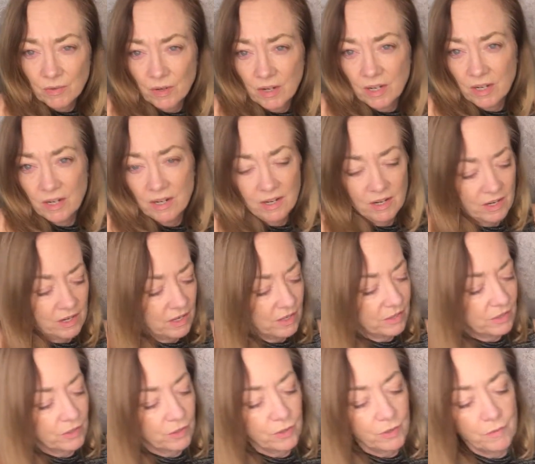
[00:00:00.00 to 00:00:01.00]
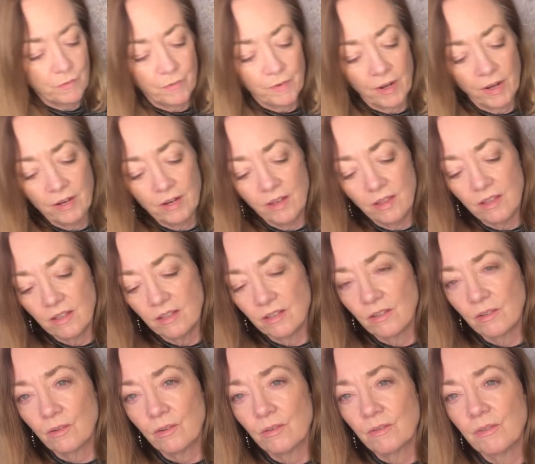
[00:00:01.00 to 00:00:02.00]
right? So you find this
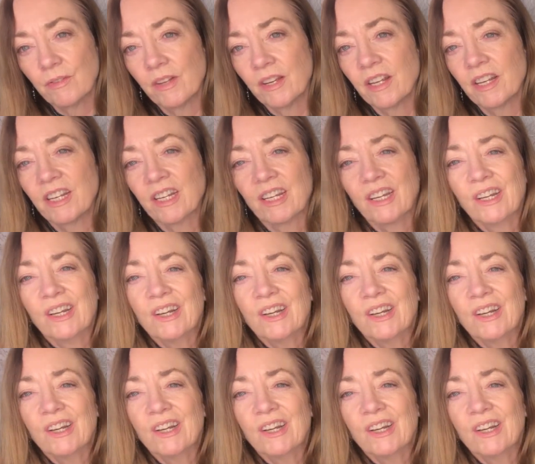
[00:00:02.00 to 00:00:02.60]
sort of like